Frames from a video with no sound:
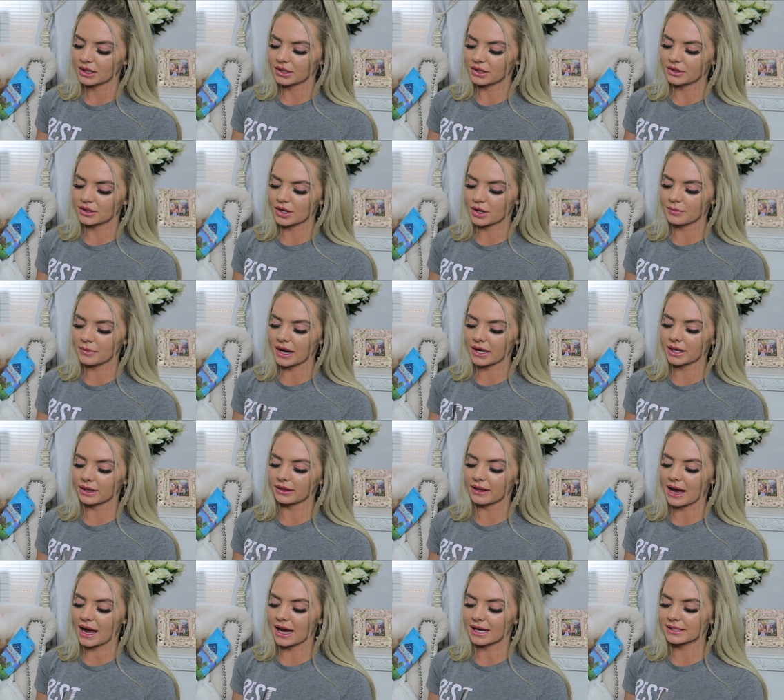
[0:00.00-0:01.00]
you know, my
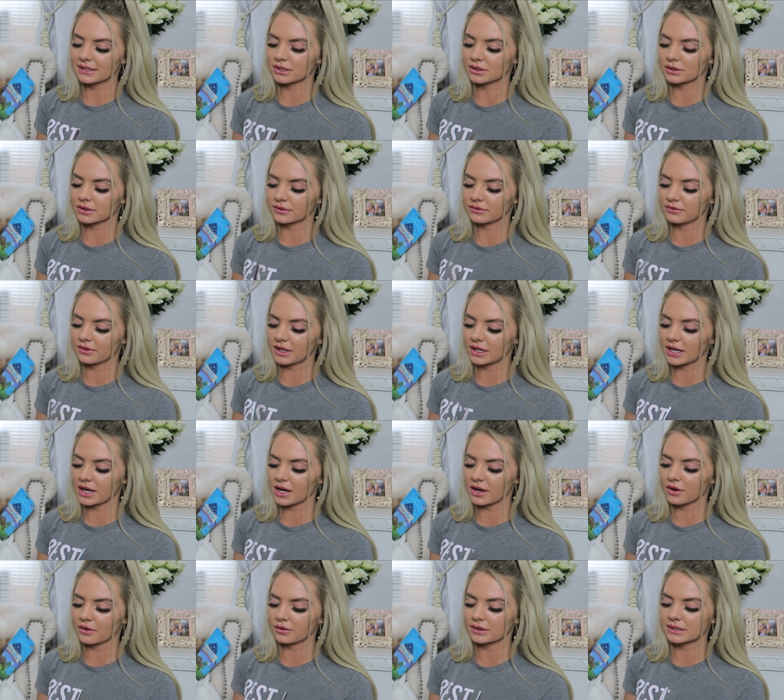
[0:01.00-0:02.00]
last
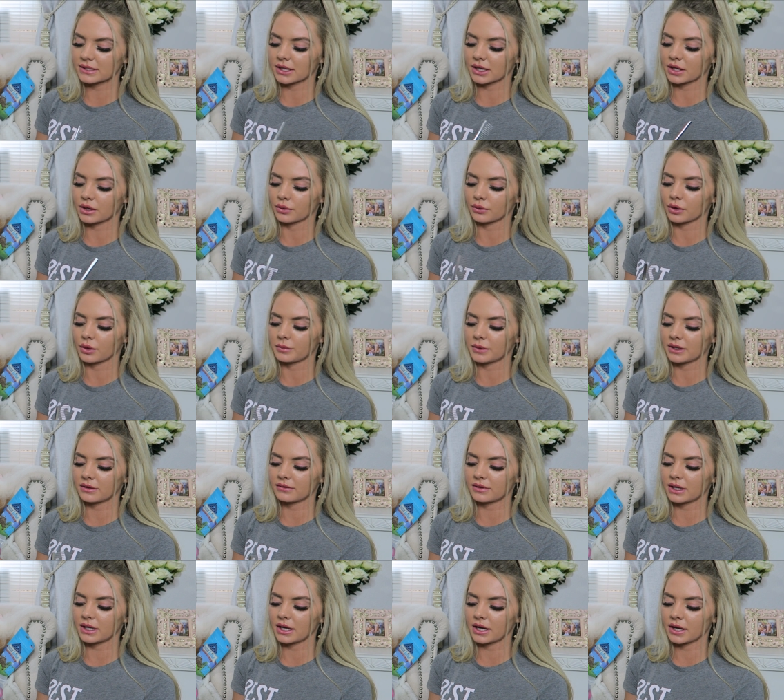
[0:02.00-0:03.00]
video was a grooming
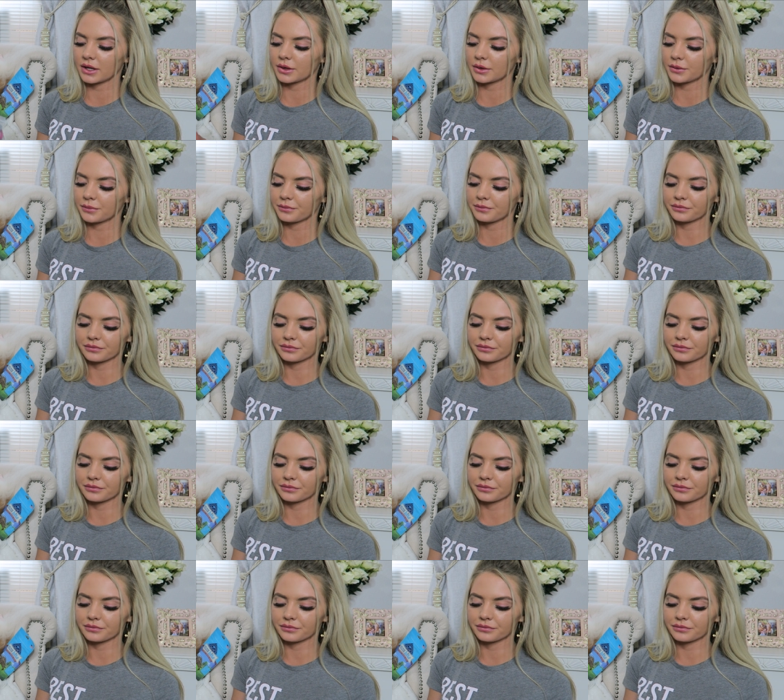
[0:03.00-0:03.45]
video